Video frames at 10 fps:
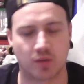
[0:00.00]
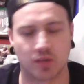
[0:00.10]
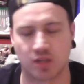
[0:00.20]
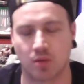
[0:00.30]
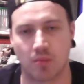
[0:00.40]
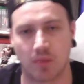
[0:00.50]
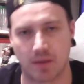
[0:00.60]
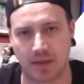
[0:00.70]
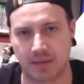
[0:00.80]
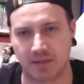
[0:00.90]
which I won't mind
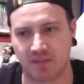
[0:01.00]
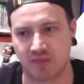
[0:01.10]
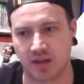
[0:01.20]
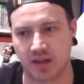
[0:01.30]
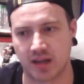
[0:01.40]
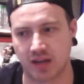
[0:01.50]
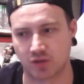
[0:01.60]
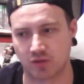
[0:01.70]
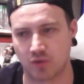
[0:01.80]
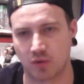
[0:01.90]
paying a bit of money
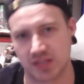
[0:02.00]
extra for,